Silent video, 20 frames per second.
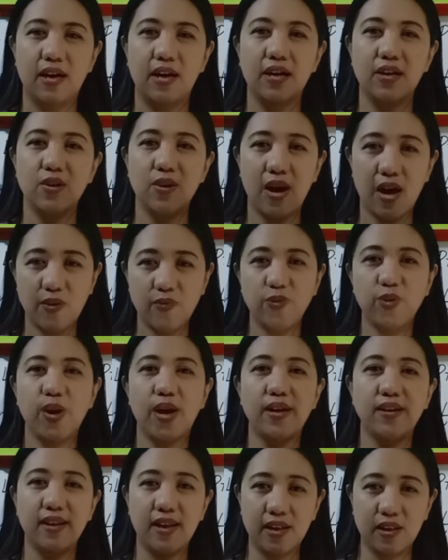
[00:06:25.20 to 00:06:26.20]
You have to
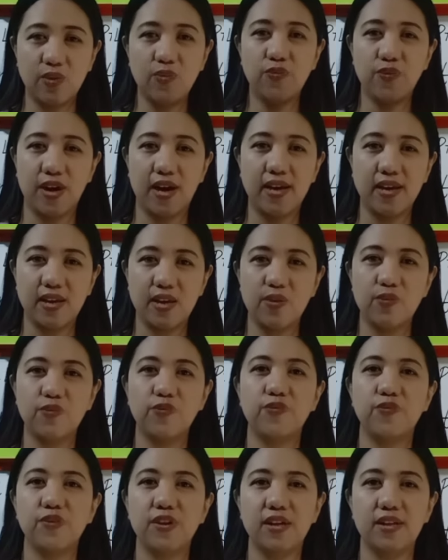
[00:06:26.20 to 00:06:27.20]
identify if
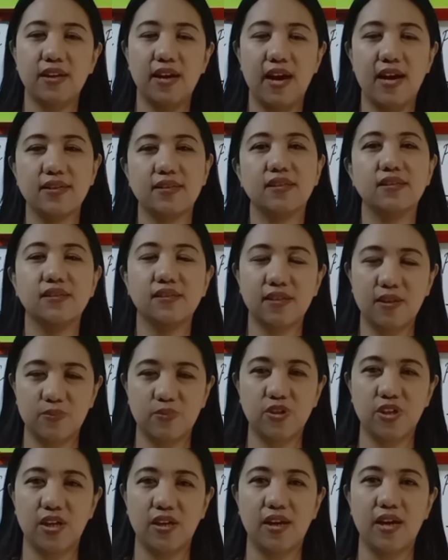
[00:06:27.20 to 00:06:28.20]
it has a
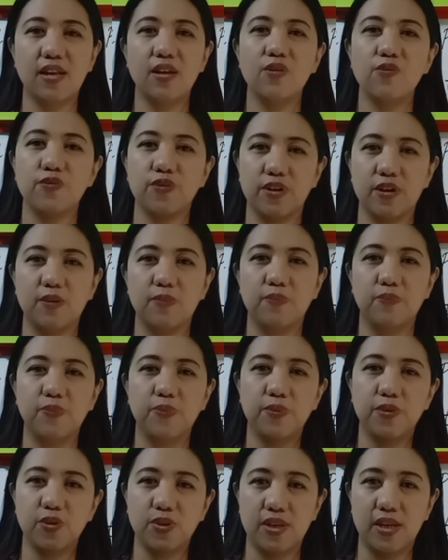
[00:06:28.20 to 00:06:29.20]
subject and a verb
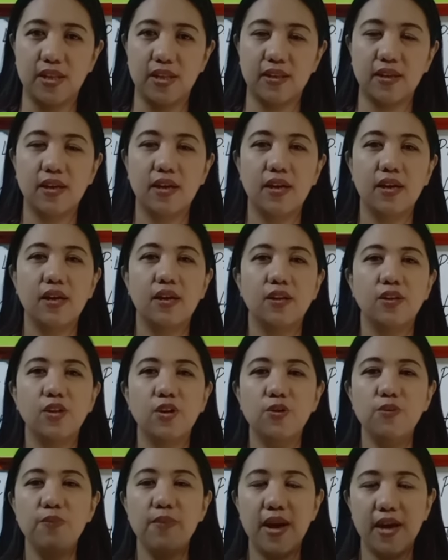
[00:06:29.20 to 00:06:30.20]
unit,
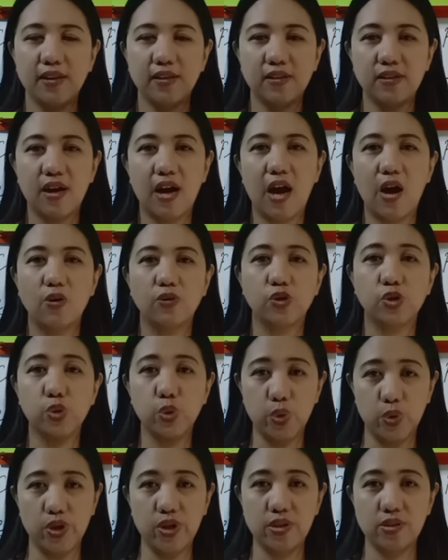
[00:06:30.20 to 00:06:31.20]
no matter how
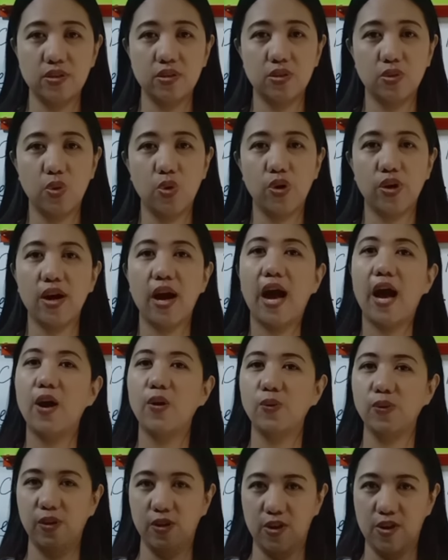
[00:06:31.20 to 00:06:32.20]
short or
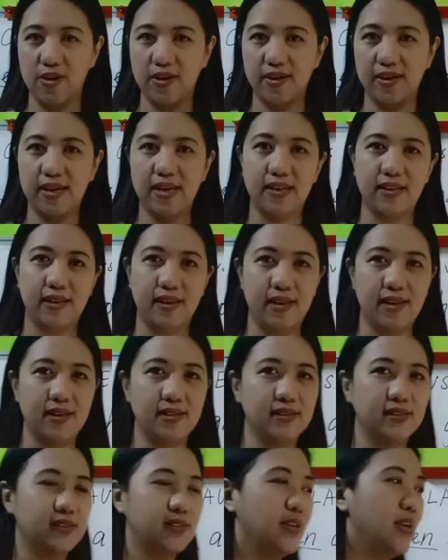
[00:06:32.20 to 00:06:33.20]
how long it
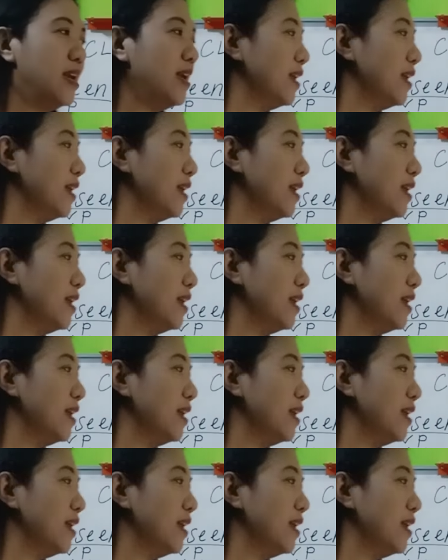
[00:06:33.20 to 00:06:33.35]
is.